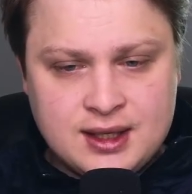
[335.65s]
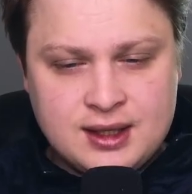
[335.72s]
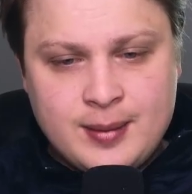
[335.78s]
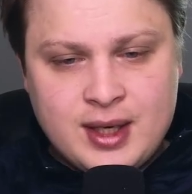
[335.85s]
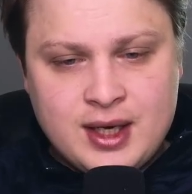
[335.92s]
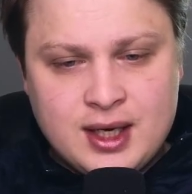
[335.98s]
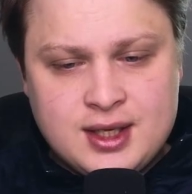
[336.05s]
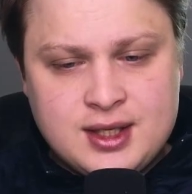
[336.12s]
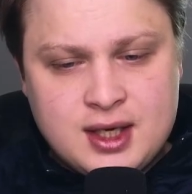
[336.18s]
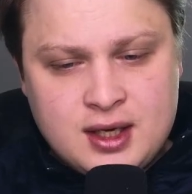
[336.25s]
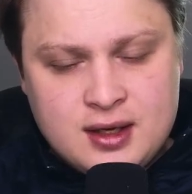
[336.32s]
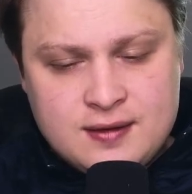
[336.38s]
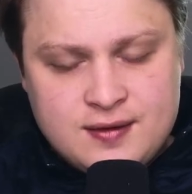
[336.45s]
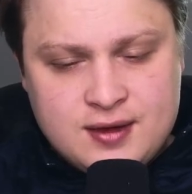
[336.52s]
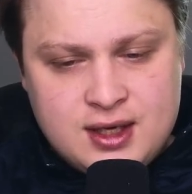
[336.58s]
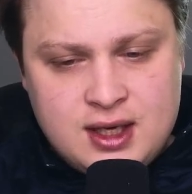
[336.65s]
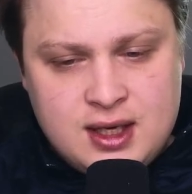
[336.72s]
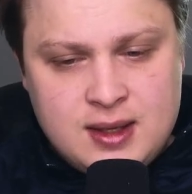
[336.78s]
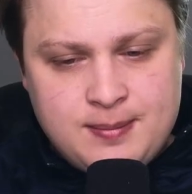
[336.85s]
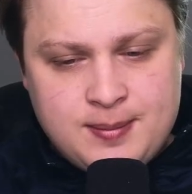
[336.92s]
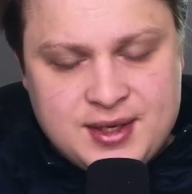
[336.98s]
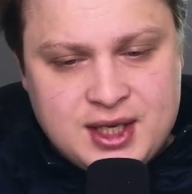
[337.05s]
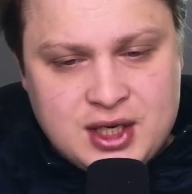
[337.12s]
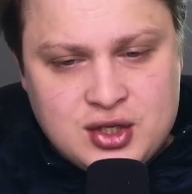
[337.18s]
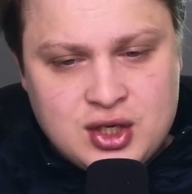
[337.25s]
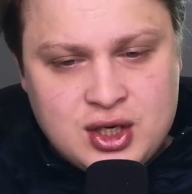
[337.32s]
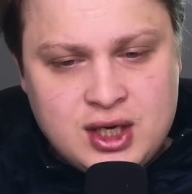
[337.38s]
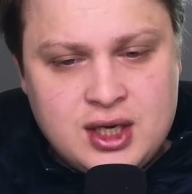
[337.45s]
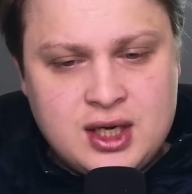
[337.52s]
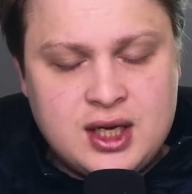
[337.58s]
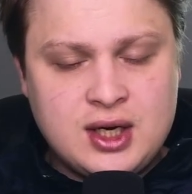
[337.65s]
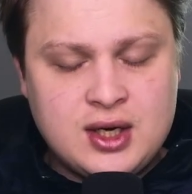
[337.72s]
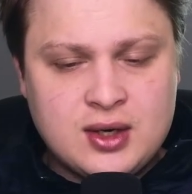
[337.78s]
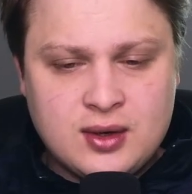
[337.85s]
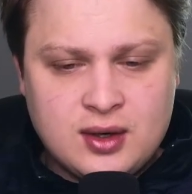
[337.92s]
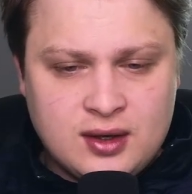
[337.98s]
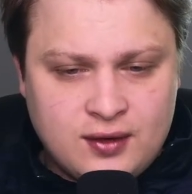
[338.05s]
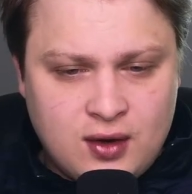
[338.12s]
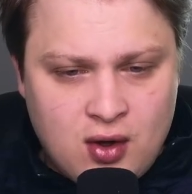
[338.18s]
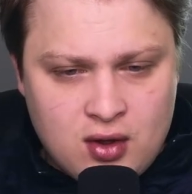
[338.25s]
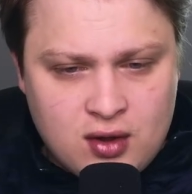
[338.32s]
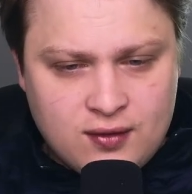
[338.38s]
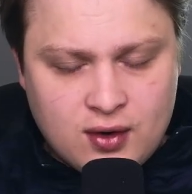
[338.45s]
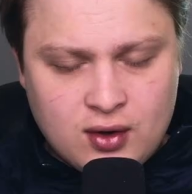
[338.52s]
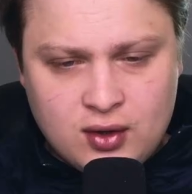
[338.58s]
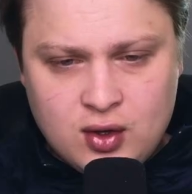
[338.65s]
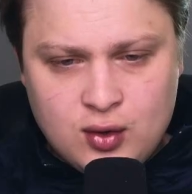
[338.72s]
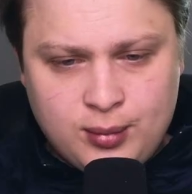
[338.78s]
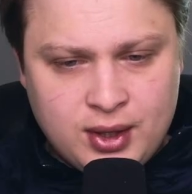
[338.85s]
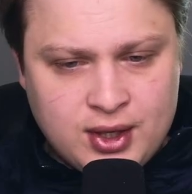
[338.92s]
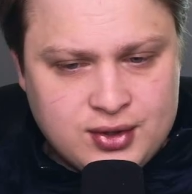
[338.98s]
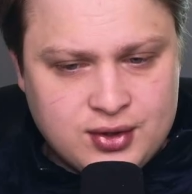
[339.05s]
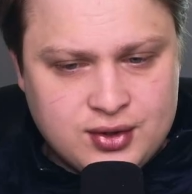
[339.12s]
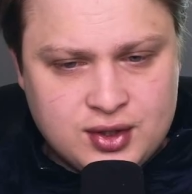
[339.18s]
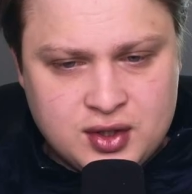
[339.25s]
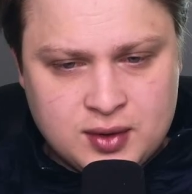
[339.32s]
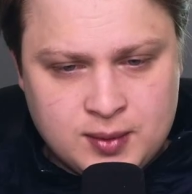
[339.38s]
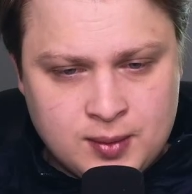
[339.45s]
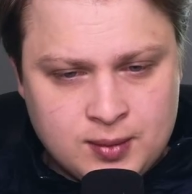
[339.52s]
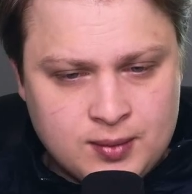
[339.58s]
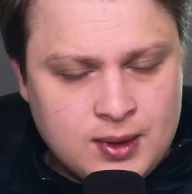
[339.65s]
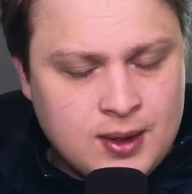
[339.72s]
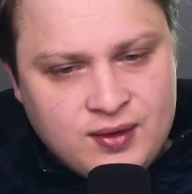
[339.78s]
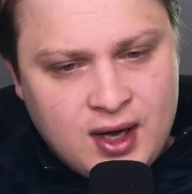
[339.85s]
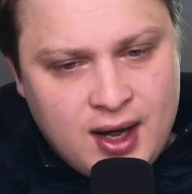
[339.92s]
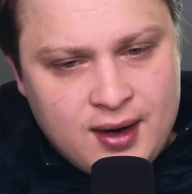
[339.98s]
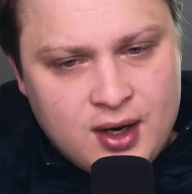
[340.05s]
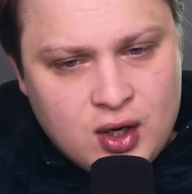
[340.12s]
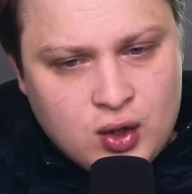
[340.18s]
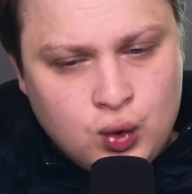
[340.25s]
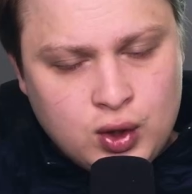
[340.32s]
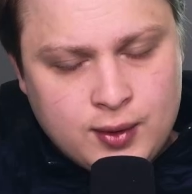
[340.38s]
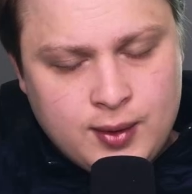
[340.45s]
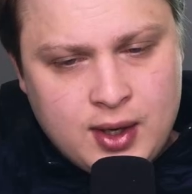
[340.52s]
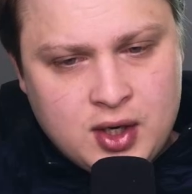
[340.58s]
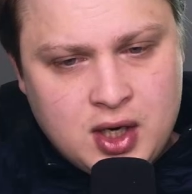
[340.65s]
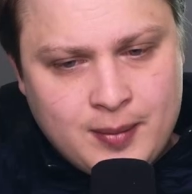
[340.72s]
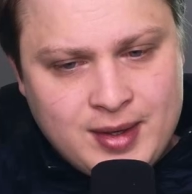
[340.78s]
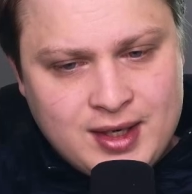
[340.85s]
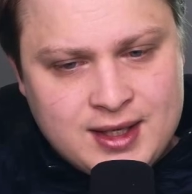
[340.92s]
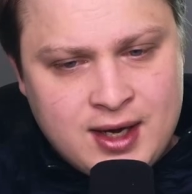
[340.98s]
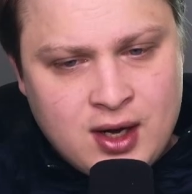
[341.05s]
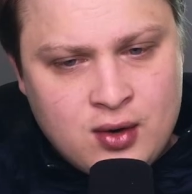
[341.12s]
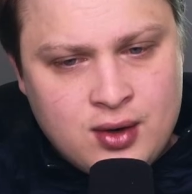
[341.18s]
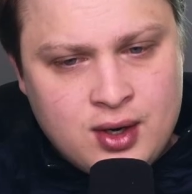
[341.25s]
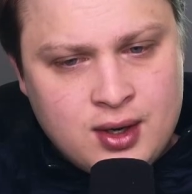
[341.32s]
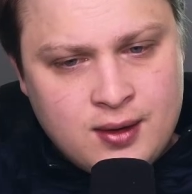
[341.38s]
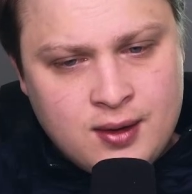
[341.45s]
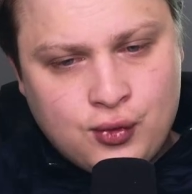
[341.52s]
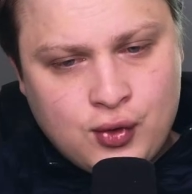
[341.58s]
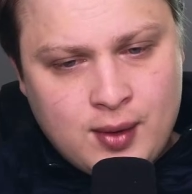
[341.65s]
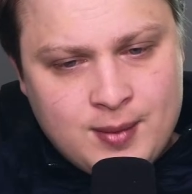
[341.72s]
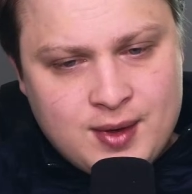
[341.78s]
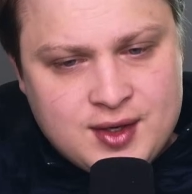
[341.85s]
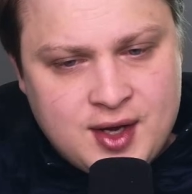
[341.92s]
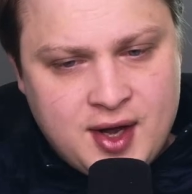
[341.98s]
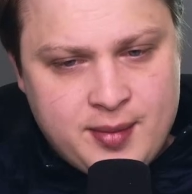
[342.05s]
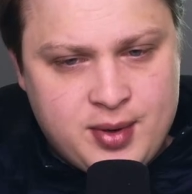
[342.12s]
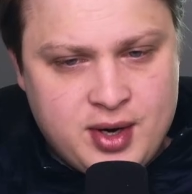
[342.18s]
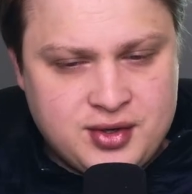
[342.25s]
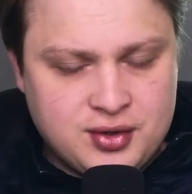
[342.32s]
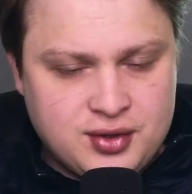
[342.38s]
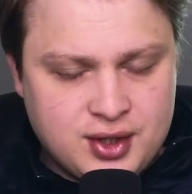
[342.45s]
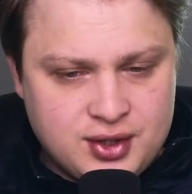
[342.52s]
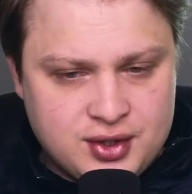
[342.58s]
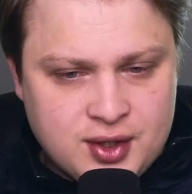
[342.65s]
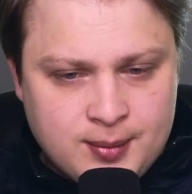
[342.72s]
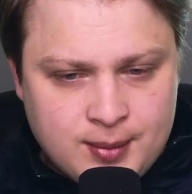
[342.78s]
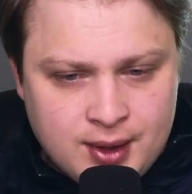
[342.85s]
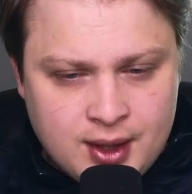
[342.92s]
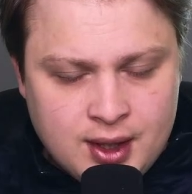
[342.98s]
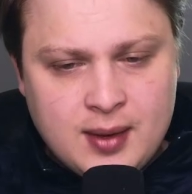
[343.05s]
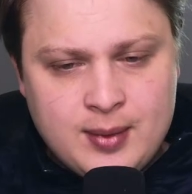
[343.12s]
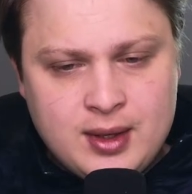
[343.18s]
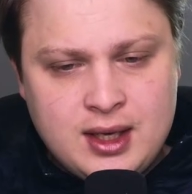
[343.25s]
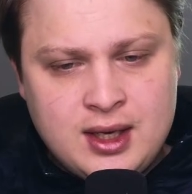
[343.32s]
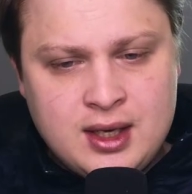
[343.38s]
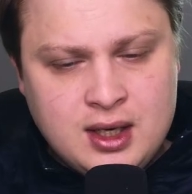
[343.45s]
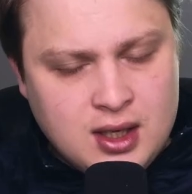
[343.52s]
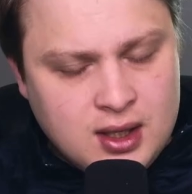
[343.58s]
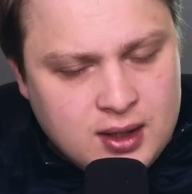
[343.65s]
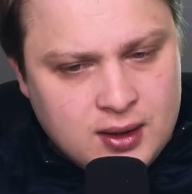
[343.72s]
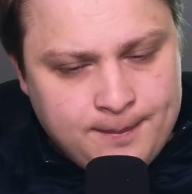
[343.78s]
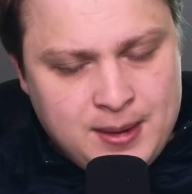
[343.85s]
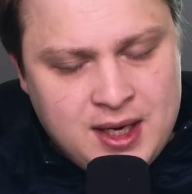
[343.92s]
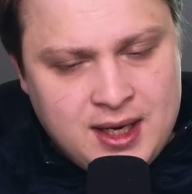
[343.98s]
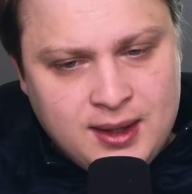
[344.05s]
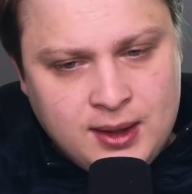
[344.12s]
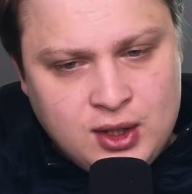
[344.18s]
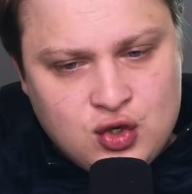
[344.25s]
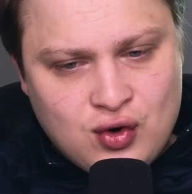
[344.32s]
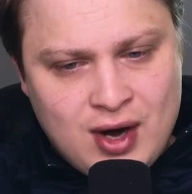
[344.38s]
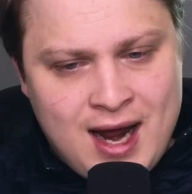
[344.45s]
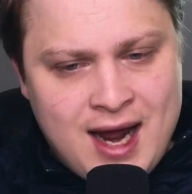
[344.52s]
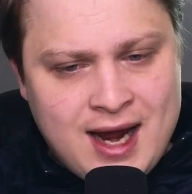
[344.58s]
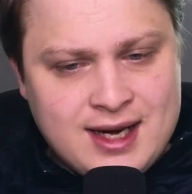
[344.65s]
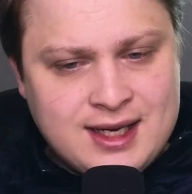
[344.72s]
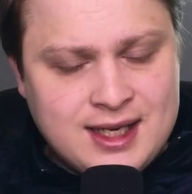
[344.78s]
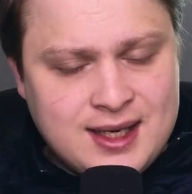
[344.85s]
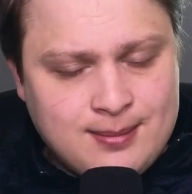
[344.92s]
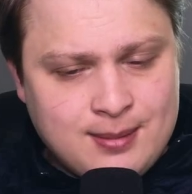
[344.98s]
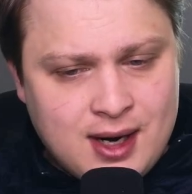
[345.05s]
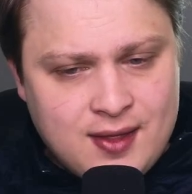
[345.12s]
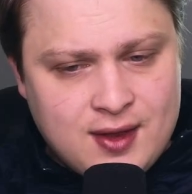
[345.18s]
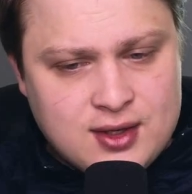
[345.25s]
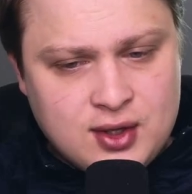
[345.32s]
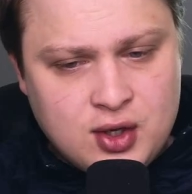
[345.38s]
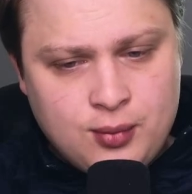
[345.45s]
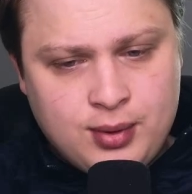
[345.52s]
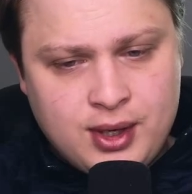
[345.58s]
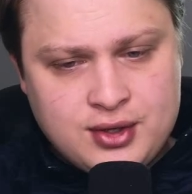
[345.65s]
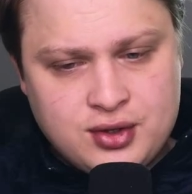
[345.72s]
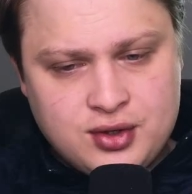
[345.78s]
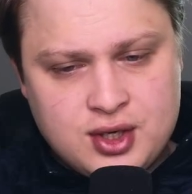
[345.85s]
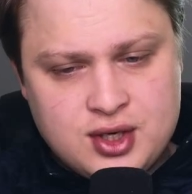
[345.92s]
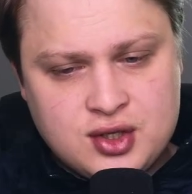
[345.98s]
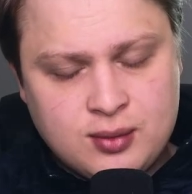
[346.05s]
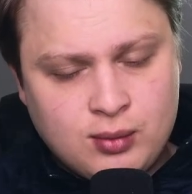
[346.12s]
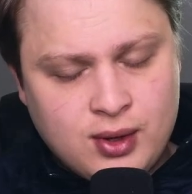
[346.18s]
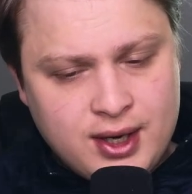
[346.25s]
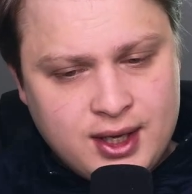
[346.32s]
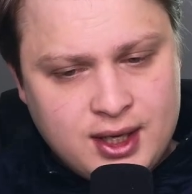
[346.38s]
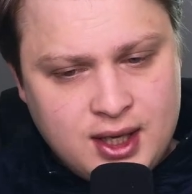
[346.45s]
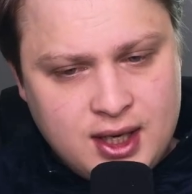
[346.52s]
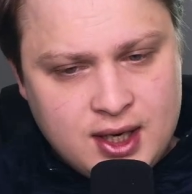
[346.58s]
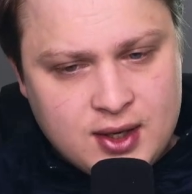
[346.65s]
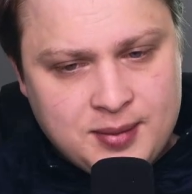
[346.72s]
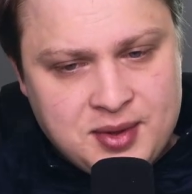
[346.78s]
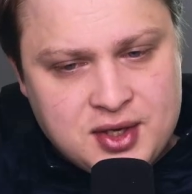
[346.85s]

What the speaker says: Now, because of the positioning here of all of our low pressure systems, we've got cooler air coming down from this high pressure system, coming in, being dragged in by this low pressure system right here.